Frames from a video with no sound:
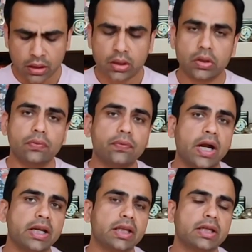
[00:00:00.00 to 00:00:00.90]
You
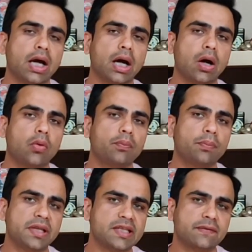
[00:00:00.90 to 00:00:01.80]
find that how
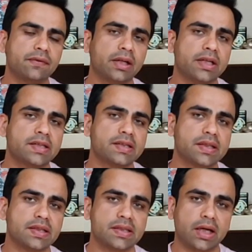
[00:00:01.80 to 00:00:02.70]

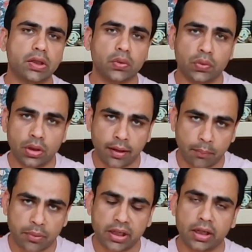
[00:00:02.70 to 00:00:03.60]
peacefulness start to
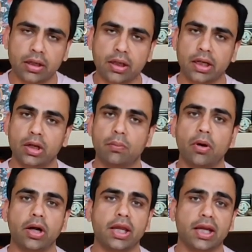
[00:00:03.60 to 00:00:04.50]
appear in your
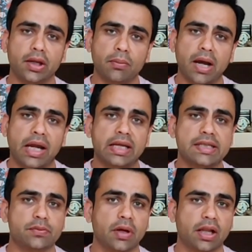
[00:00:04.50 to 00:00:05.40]
body and your mind
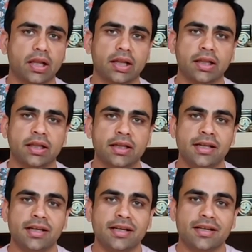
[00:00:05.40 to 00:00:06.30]
as well.
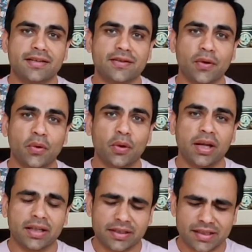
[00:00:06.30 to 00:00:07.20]
So
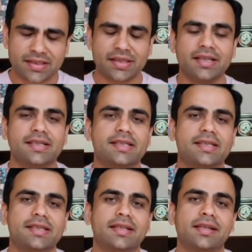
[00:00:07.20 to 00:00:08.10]
this
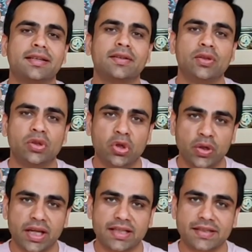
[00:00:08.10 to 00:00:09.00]
is
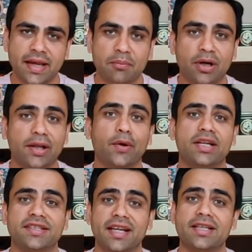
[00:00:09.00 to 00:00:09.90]
Today is April Yoga
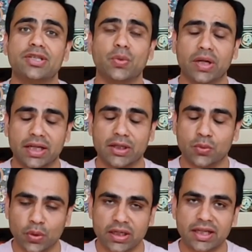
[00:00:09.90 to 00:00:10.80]
Challenge
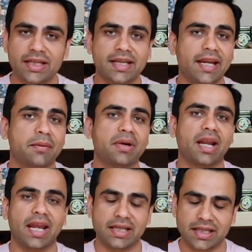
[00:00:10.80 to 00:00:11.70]
2020, day number
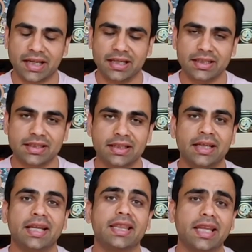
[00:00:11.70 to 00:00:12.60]
18.
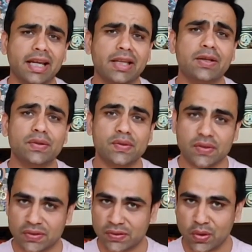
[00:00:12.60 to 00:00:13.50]
Thank you
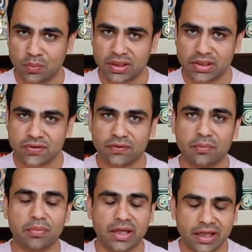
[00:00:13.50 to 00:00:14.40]
so much for
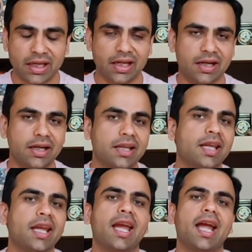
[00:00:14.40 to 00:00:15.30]
being here
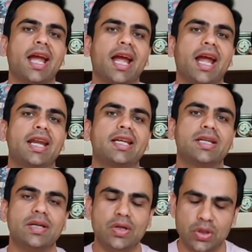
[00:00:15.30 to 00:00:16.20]
and
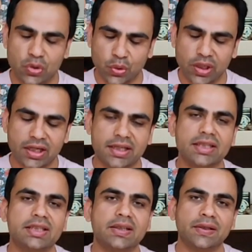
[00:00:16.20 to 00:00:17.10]
doing it
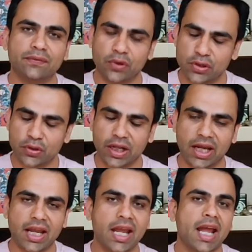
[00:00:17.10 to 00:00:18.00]
for
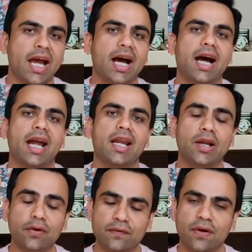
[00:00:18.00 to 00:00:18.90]
today. I
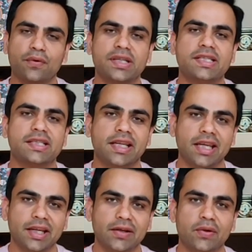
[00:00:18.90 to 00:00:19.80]
look forward to
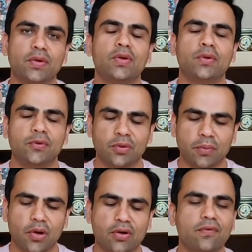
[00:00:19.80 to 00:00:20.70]
seeing you
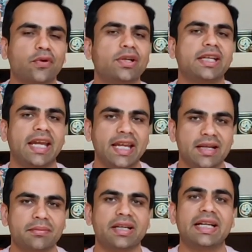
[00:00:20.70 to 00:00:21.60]
tomorrow for day
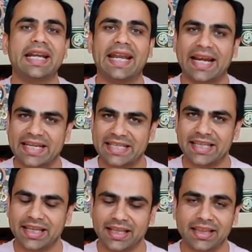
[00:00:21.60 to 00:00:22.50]
number
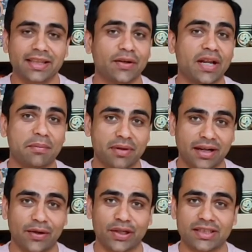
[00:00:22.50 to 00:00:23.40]
19 on April
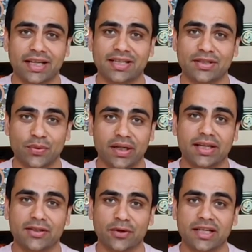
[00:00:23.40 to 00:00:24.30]
Yoga Challenge
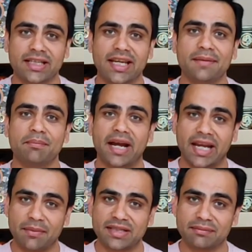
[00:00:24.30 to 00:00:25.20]
2020. My
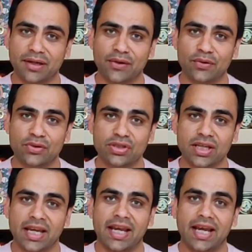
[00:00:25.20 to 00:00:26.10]
name is Manoj
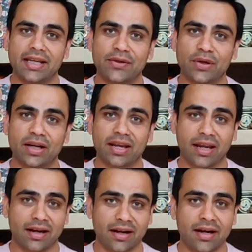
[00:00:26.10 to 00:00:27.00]
and you are
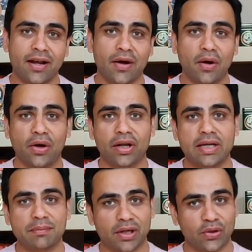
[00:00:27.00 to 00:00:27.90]
here on
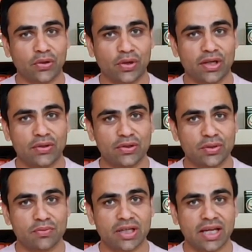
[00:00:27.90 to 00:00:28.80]
Manoyogi
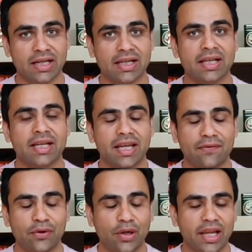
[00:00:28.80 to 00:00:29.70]
YouTube channel.
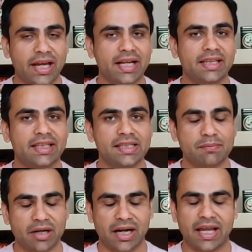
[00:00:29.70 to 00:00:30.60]
If you like this
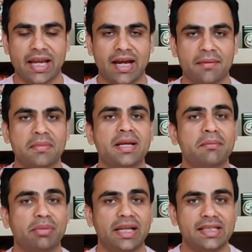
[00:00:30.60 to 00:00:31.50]
pranayam,
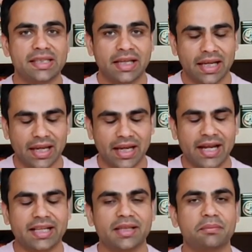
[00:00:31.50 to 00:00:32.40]
please
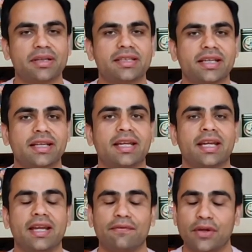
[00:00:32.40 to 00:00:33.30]
like the button.
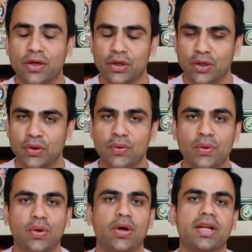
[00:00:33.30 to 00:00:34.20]
If you're
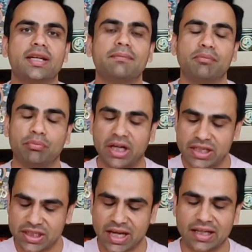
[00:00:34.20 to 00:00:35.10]
new on my
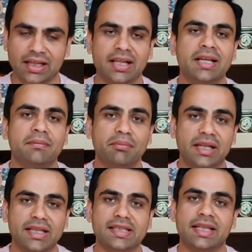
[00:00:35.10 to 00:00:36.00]
channel,
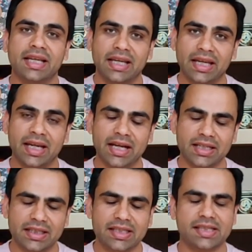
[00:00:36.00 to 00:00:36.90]
please
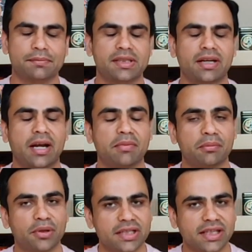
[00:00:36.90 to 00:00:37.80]
hit the subscriber
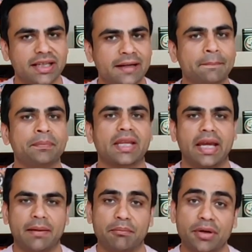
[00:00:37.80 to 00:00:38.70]
button
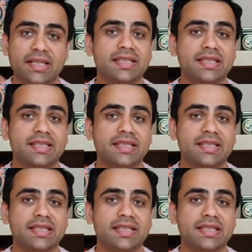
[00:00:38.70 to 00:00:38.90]
and press